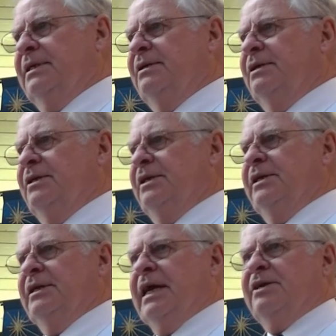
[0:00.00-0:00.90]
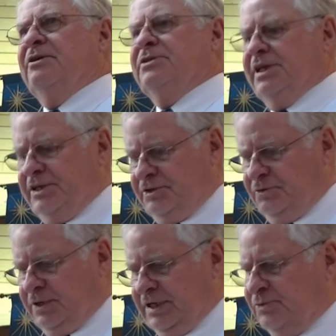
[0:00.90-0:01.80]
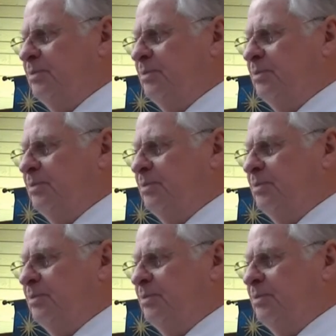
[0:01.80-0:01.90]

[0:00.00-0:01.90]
And the accusation was